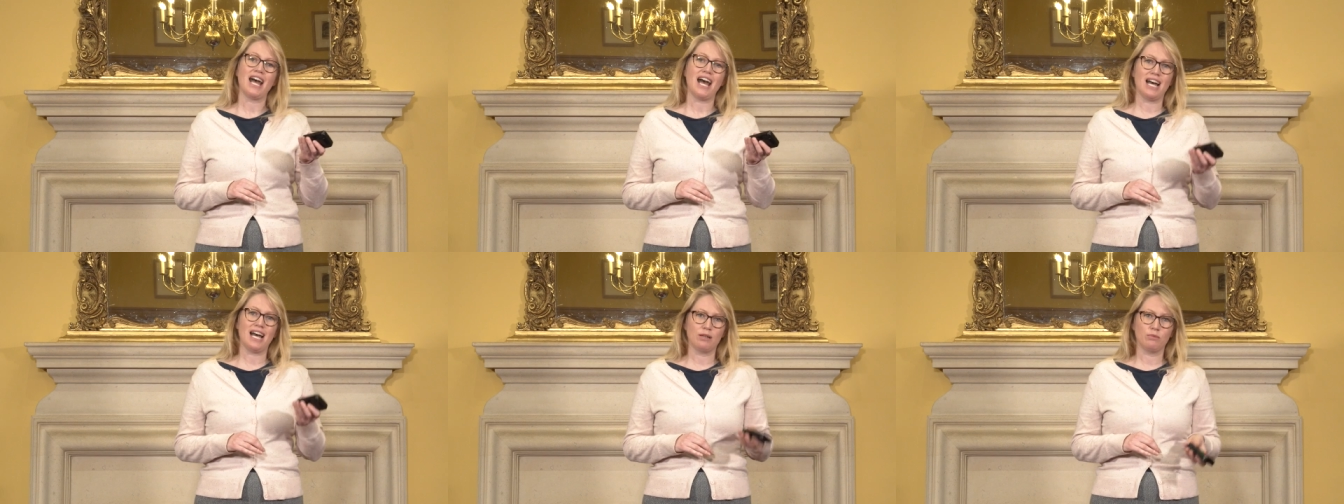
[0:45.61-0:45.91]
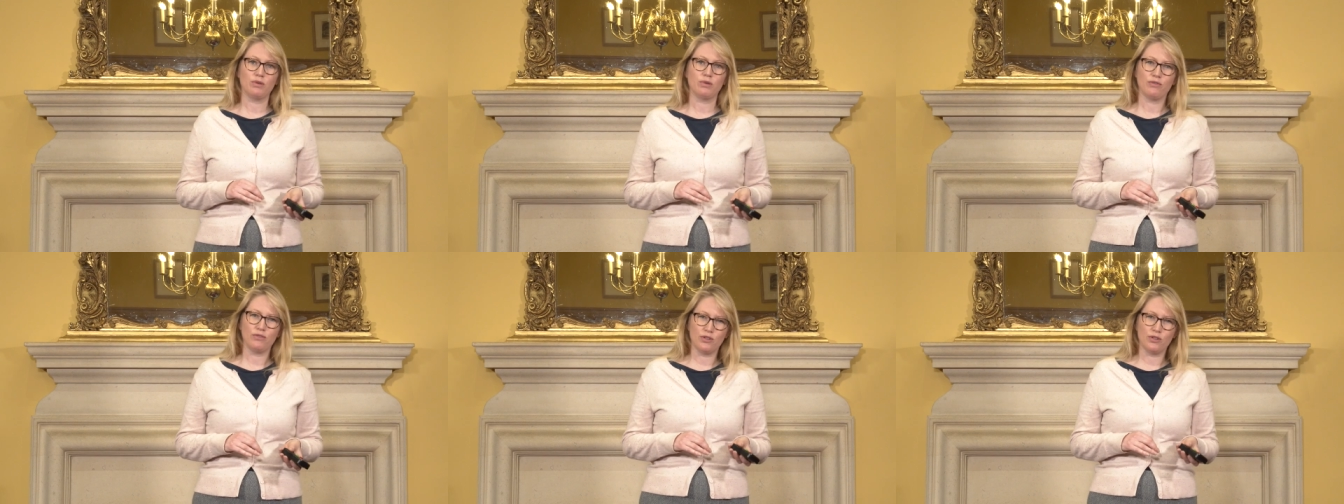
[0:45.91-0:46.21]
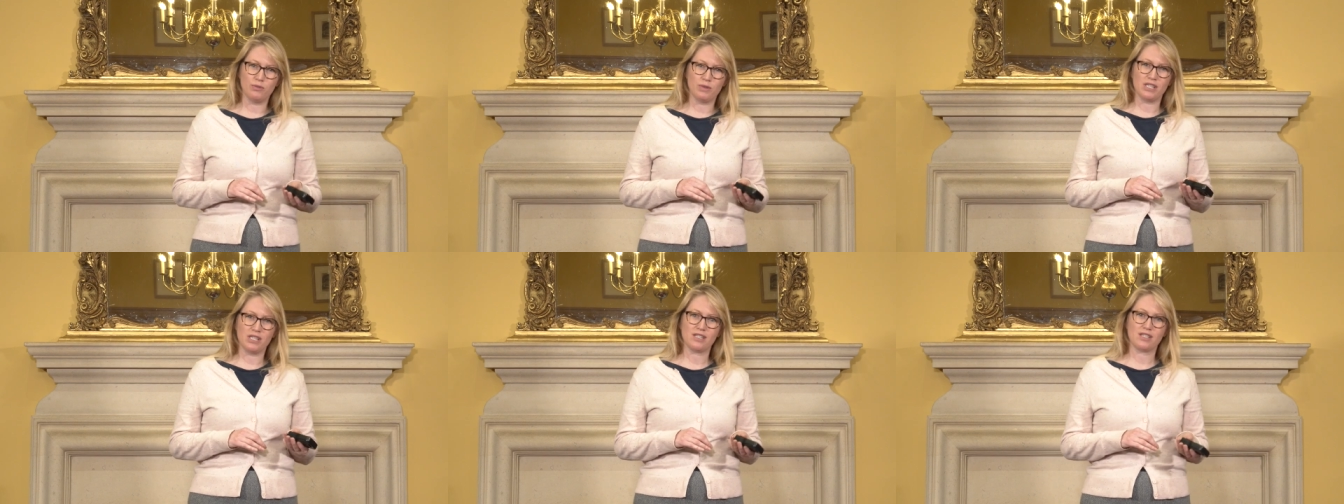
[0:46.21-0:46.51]
and
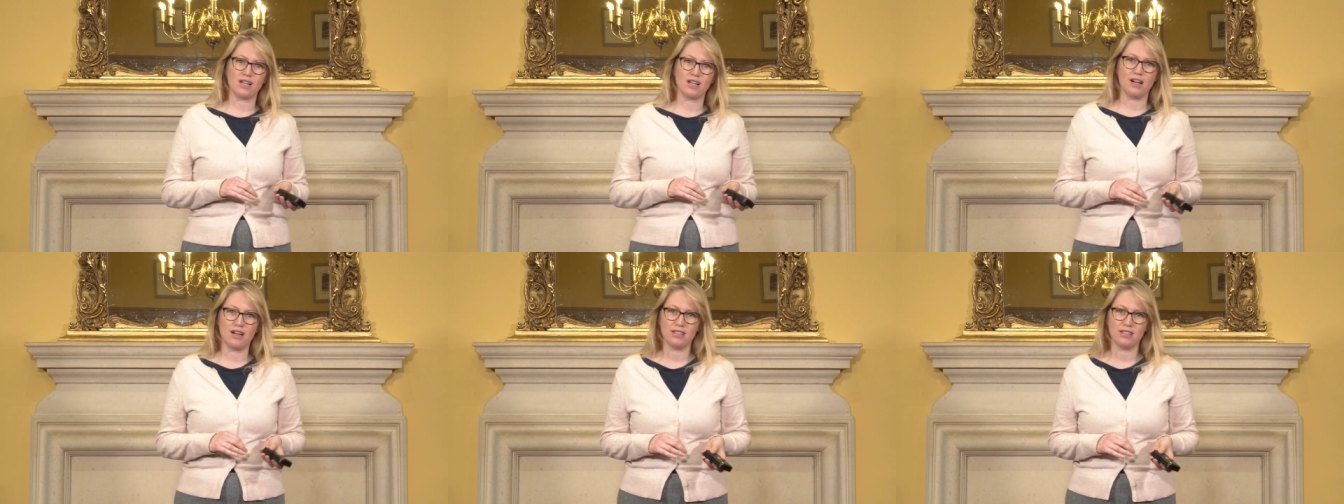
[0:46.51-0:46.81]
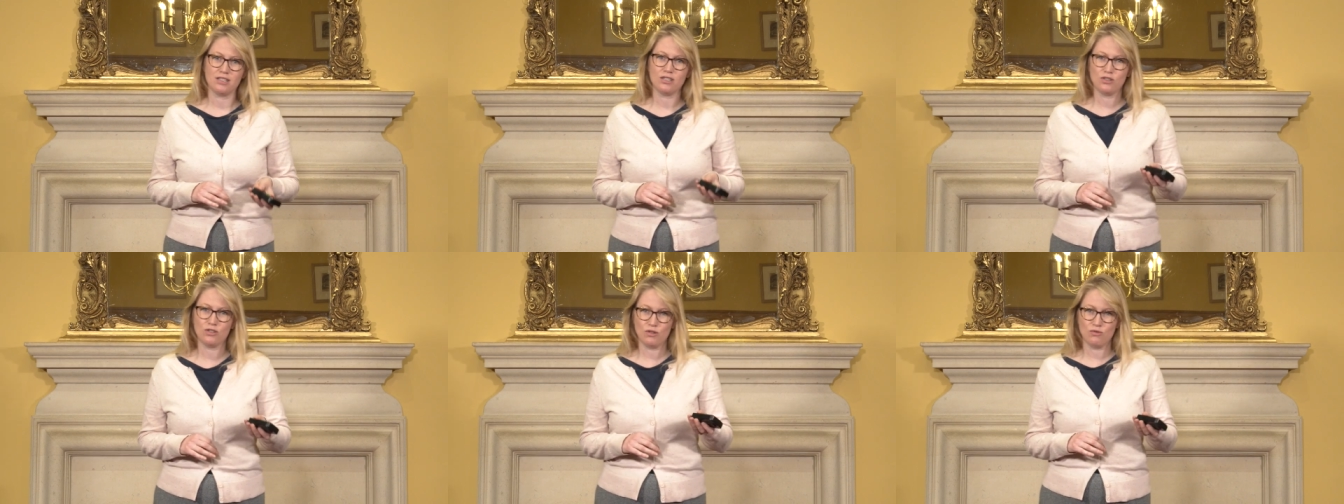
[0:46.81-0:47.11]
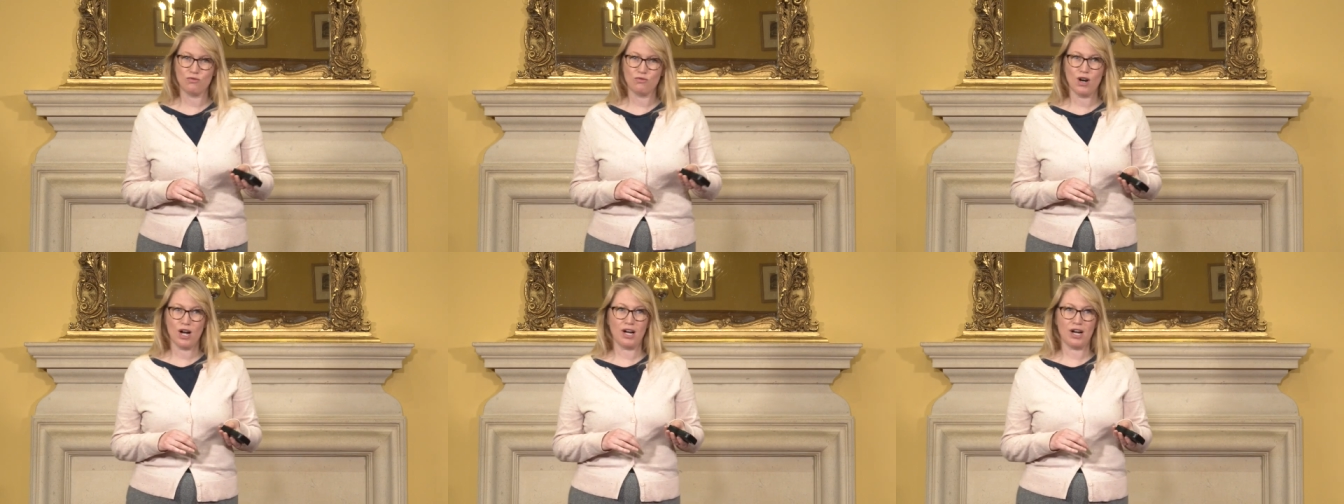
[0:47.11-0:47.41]
performance art
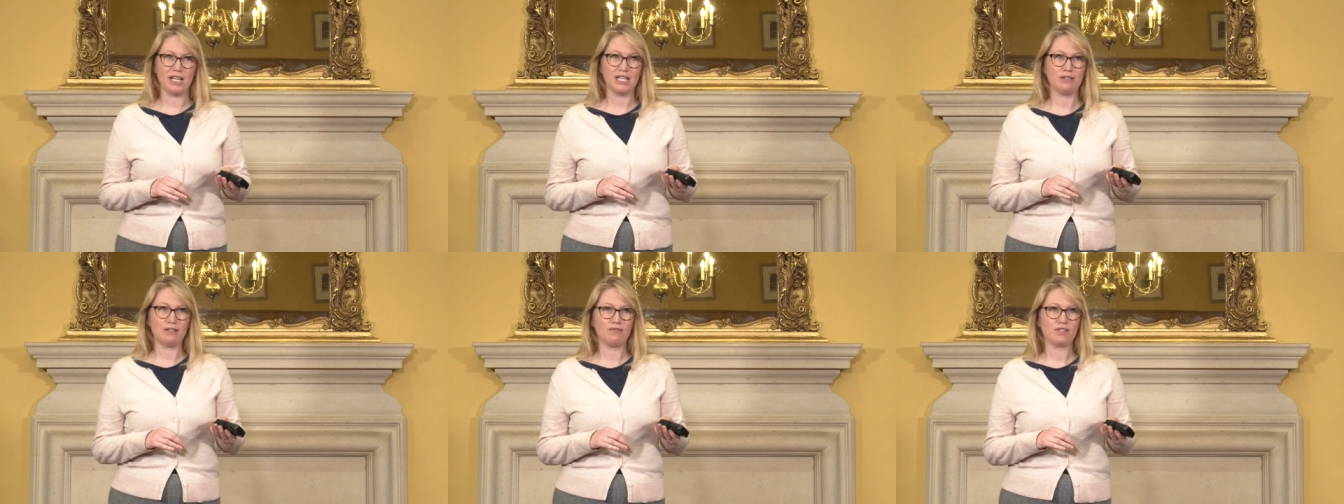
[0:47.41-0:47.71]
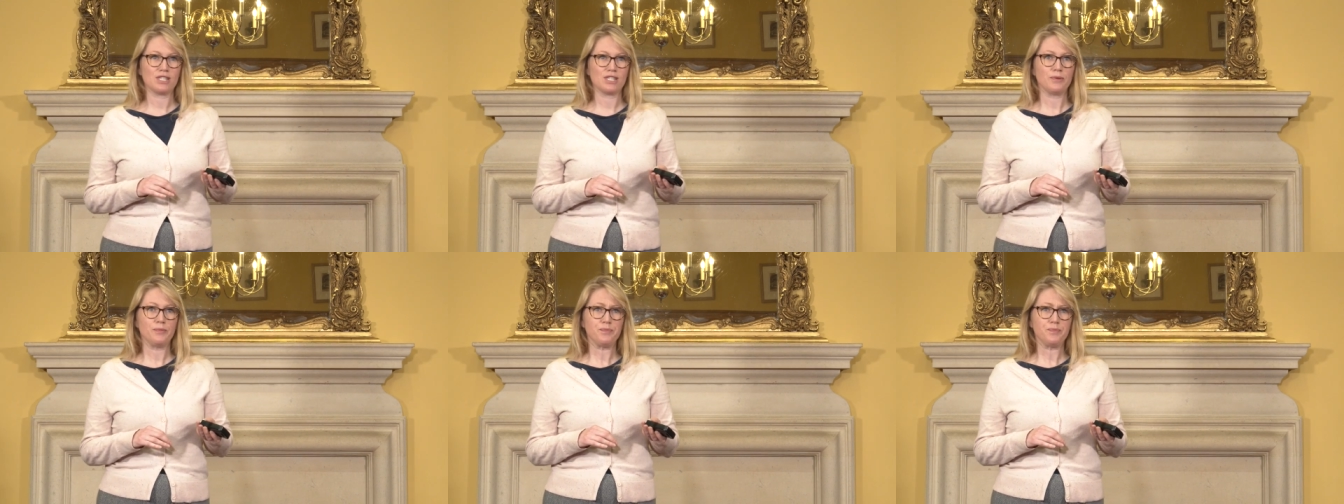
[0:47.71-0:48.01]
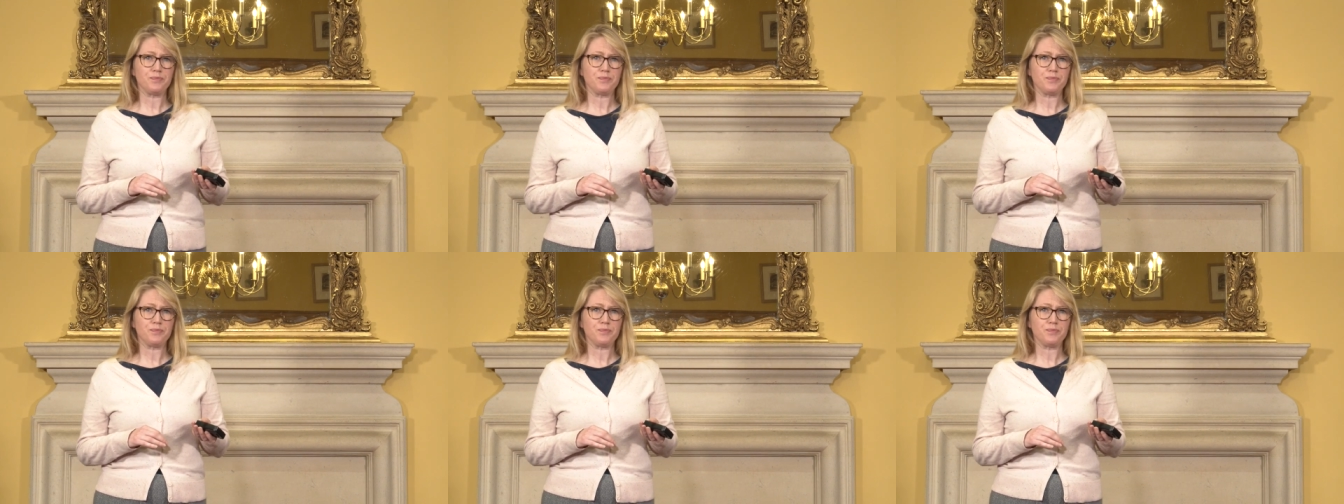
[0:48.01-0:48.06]
derives.